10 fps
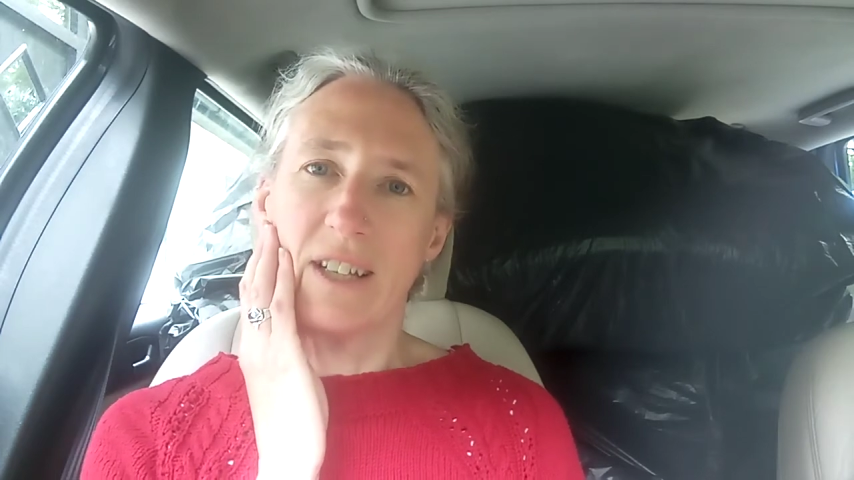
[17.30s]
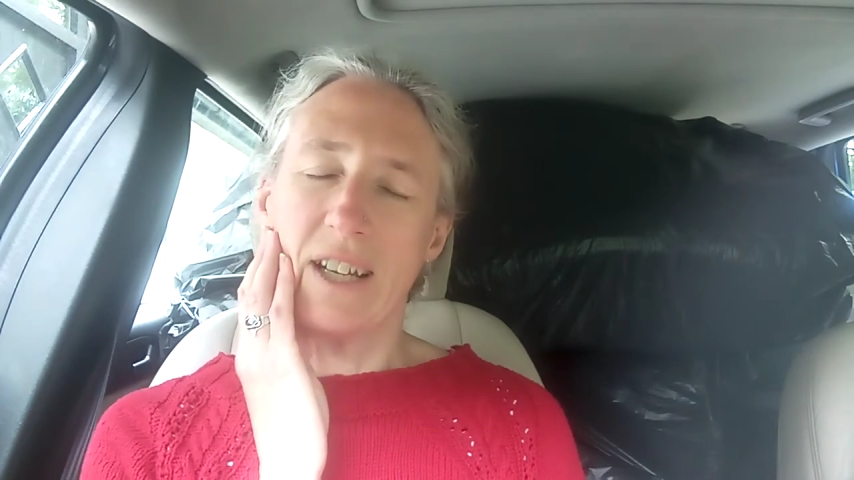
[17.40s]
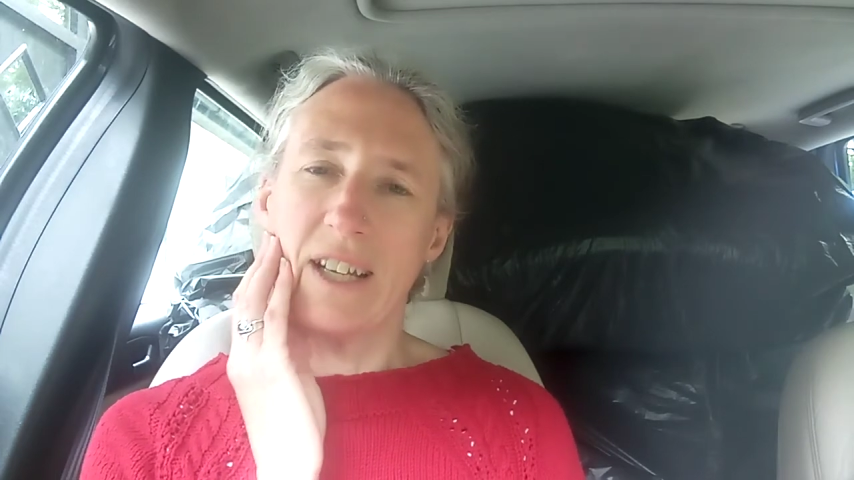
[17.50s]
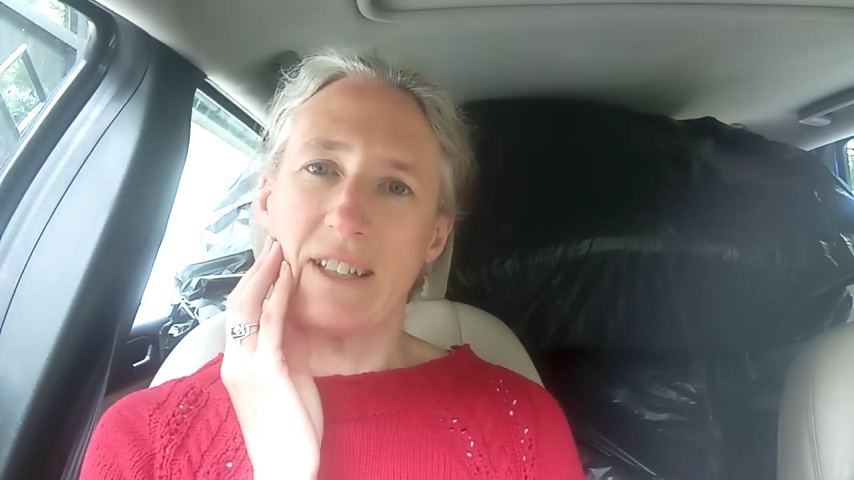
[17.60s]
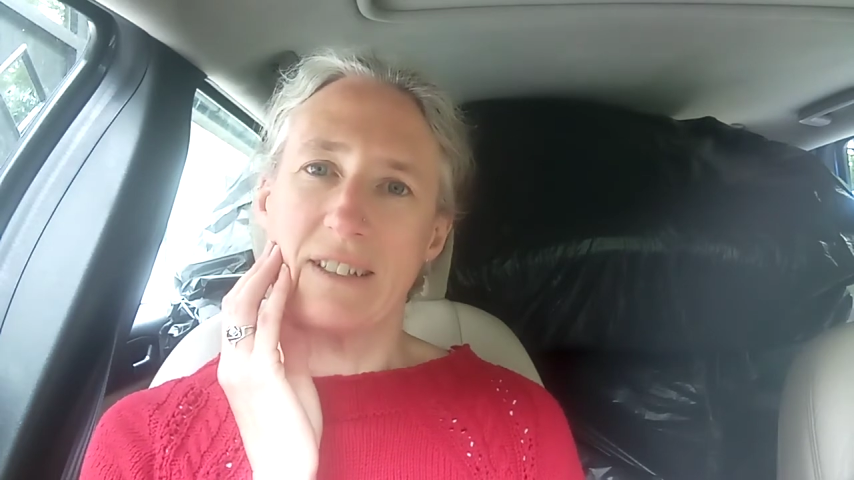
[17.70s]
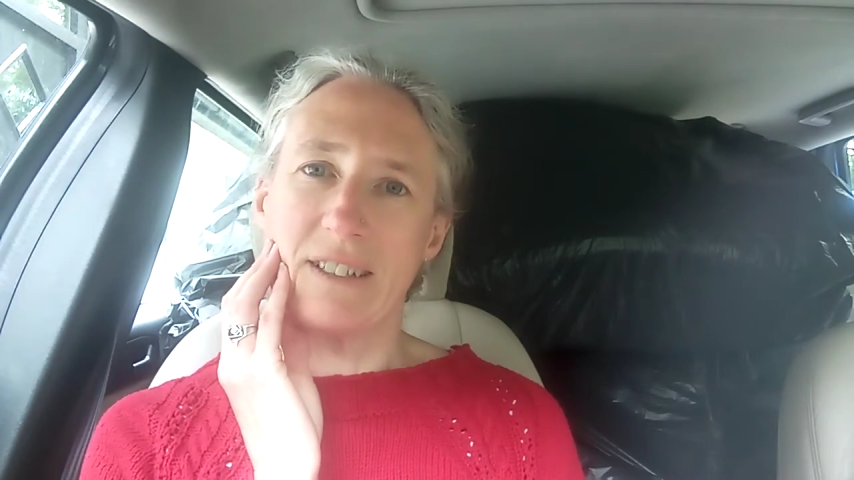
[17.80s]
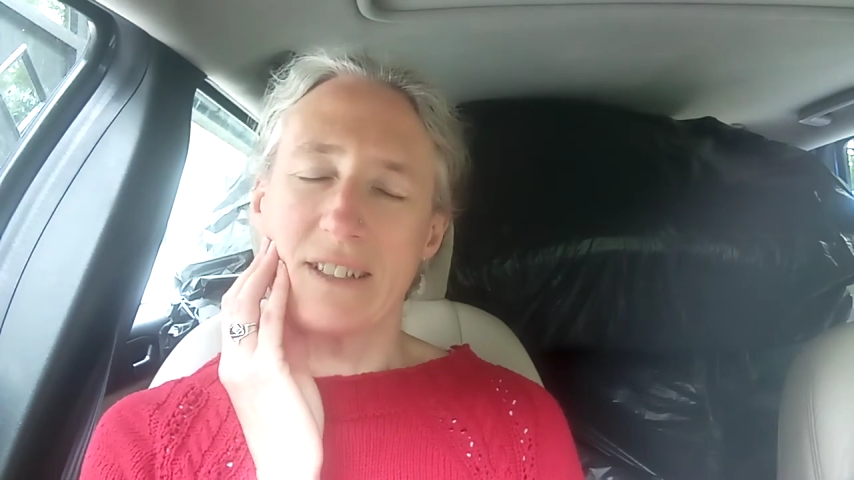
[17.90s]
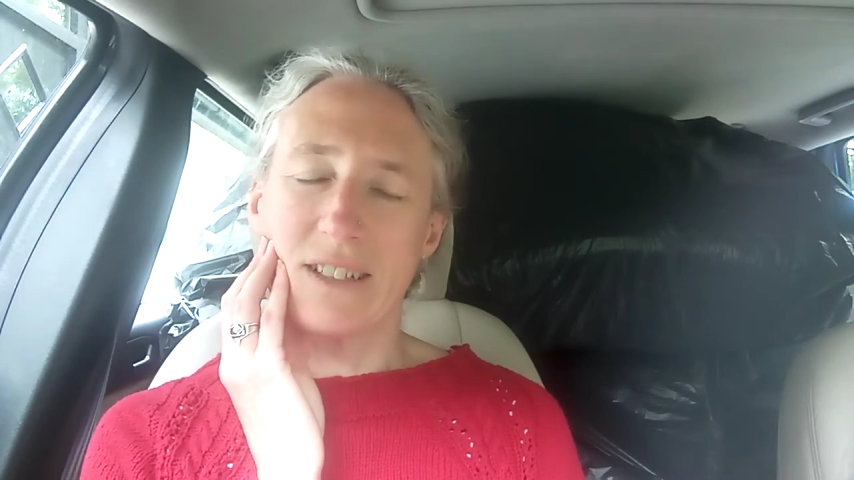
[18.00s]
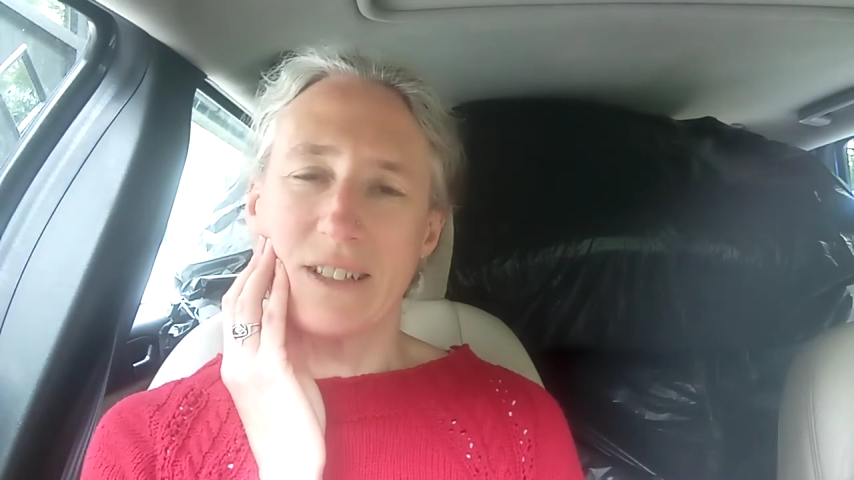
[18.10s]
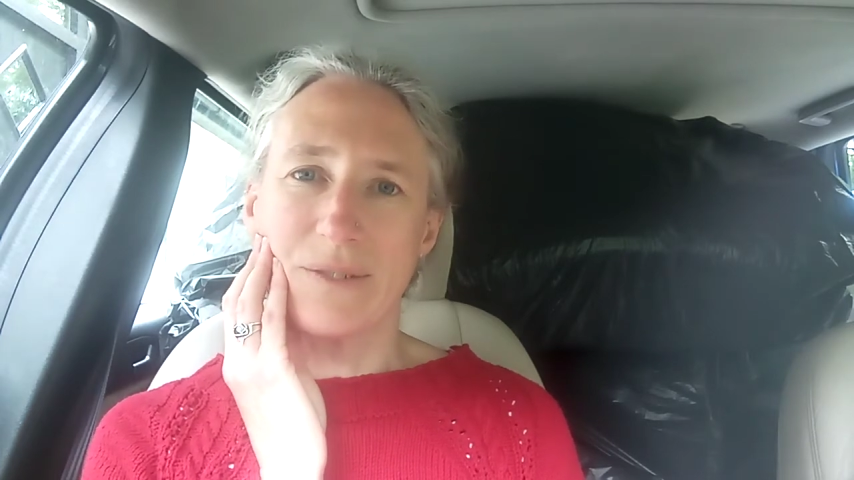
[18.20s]
And
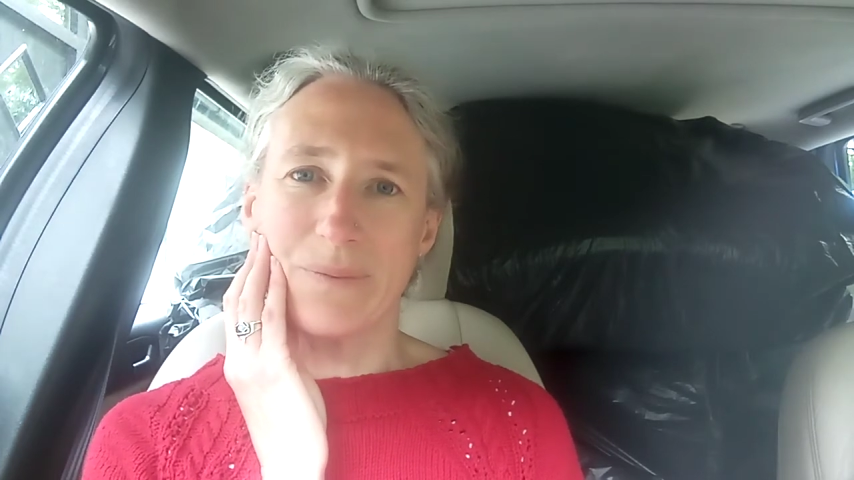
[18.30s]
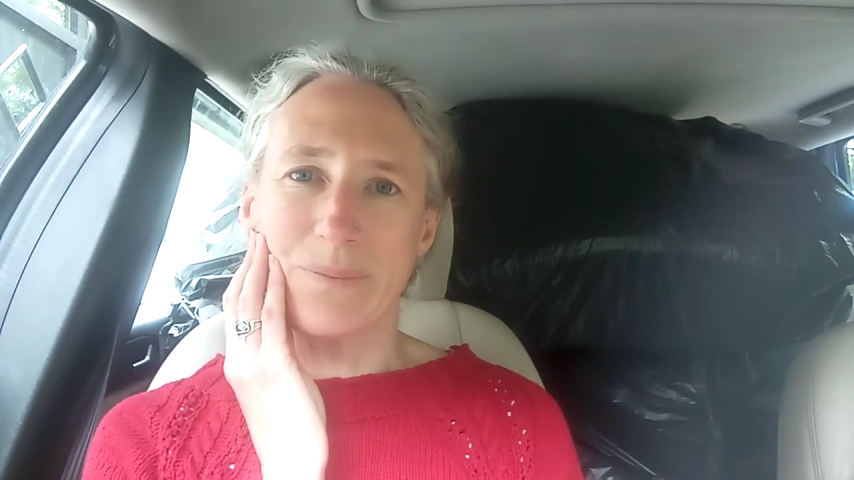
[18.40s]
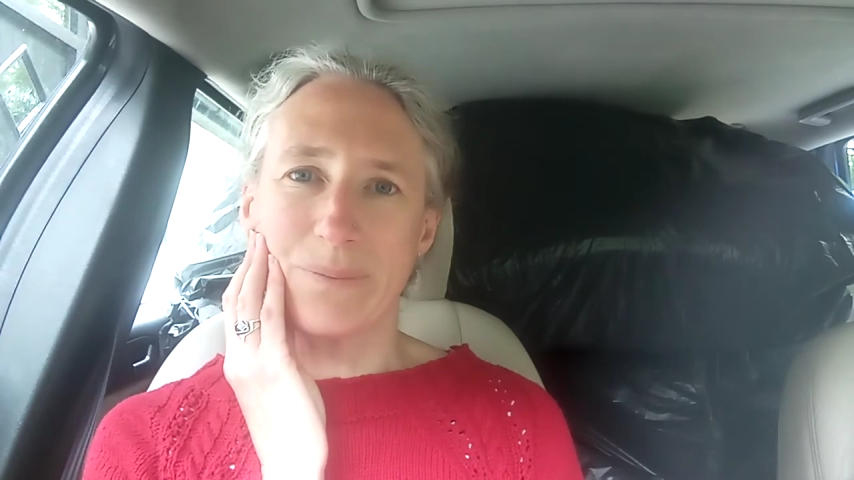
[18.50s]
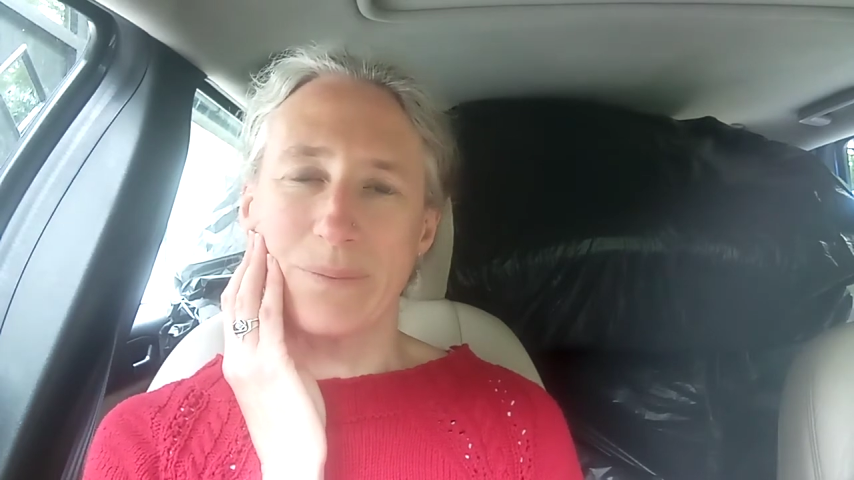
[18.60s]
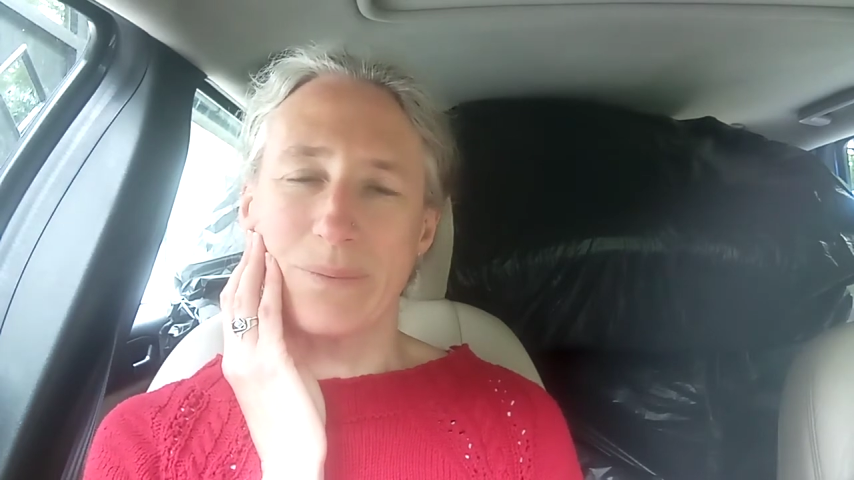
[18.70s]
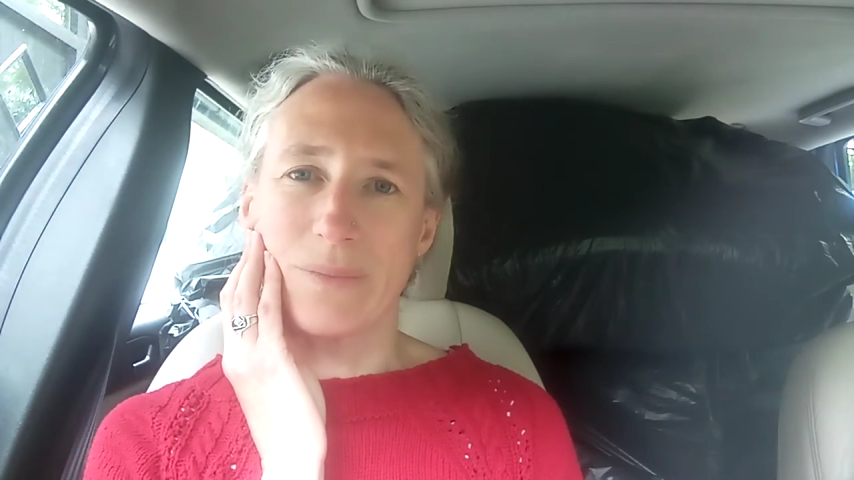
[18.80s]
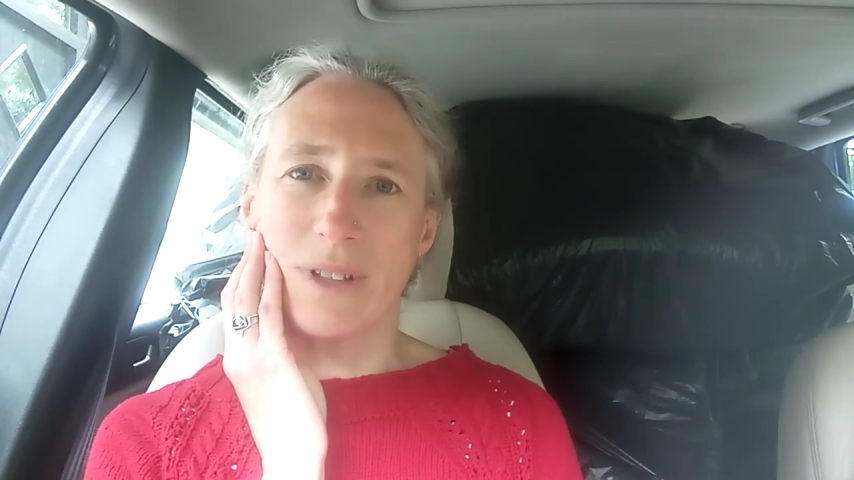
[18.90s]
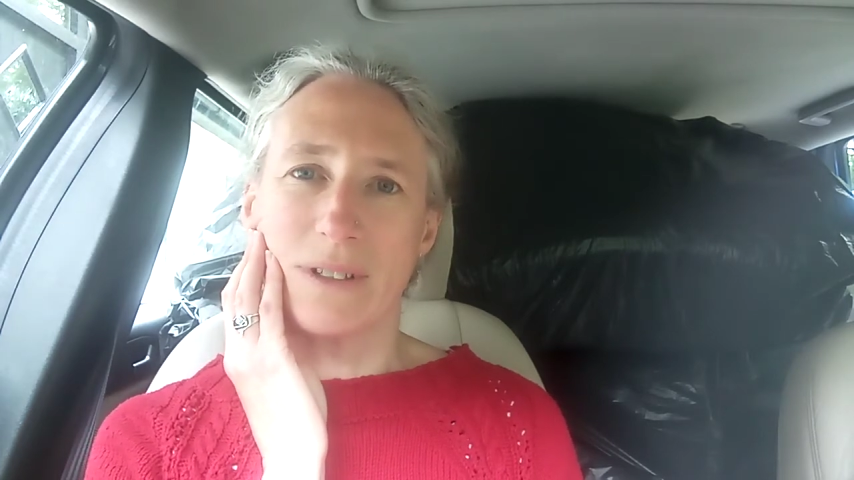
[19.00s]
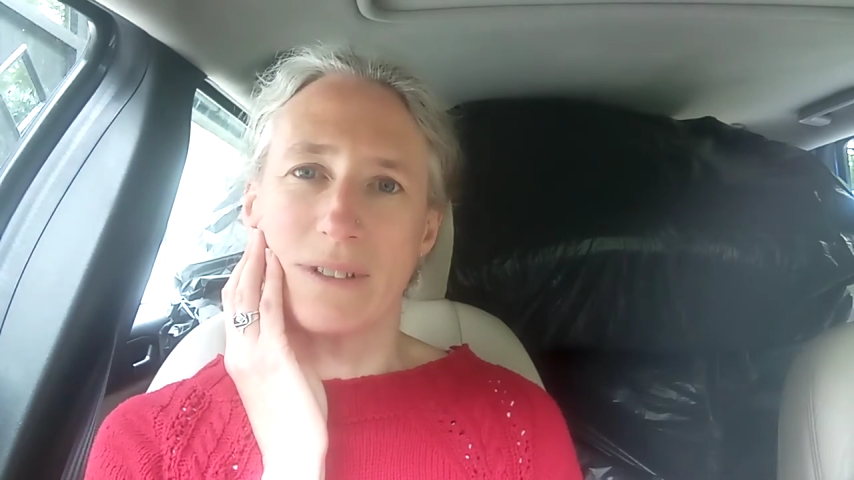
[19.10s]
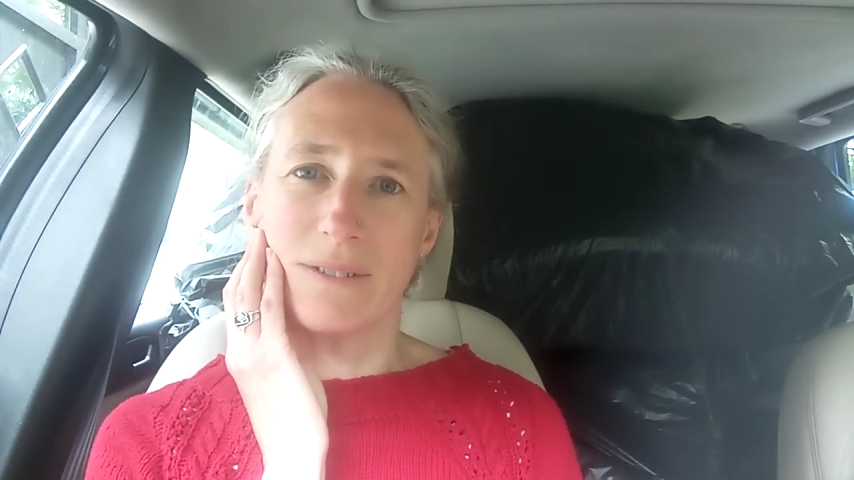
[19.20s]

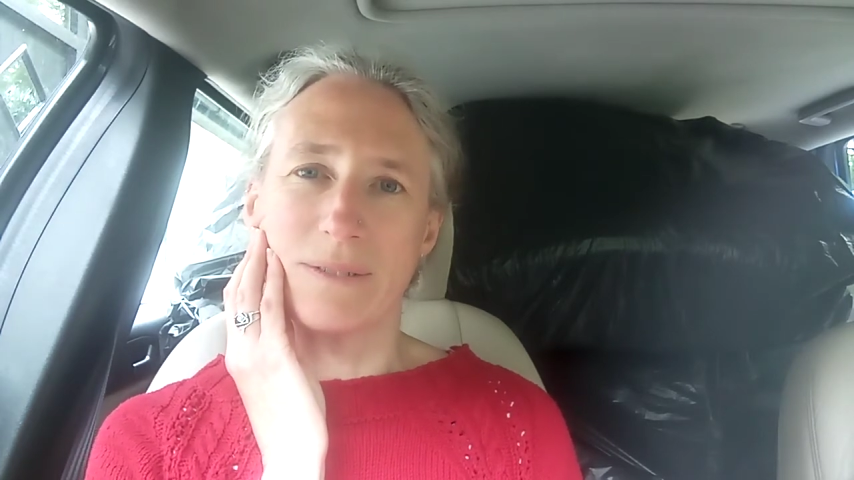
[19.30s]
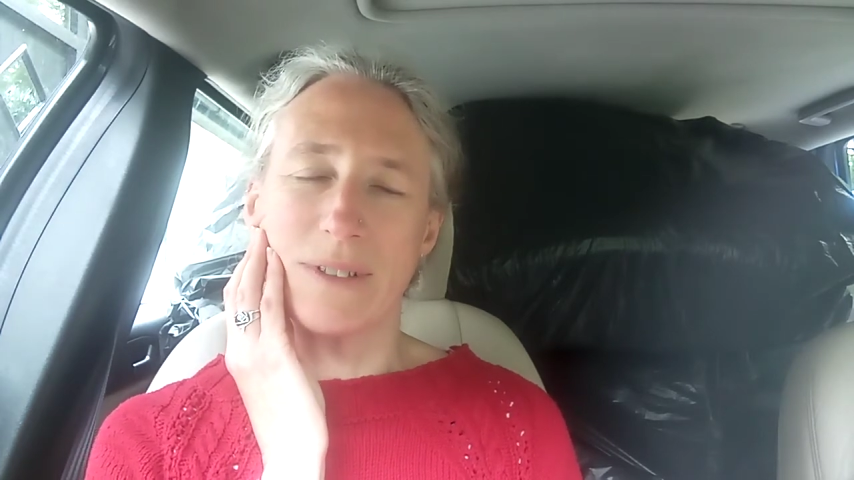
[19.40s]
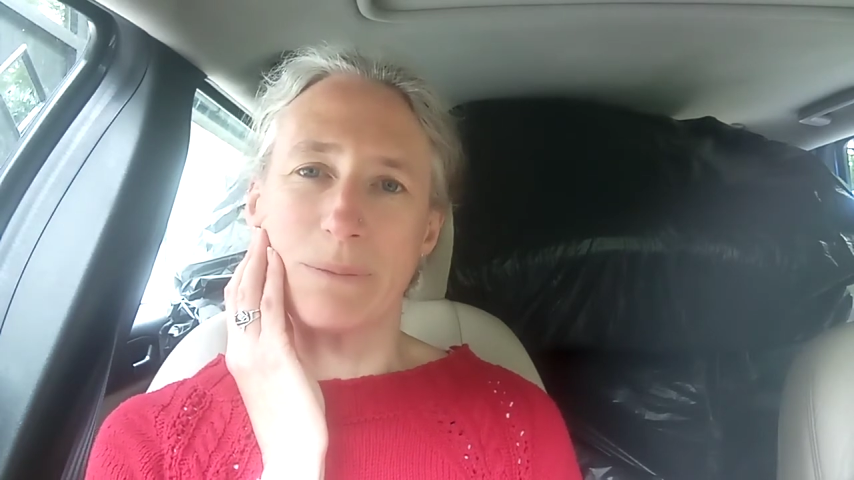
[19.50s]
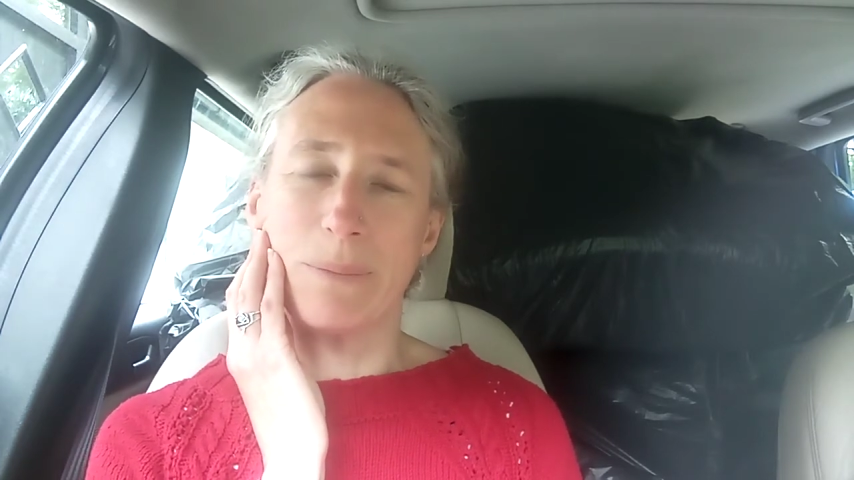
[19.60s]
it's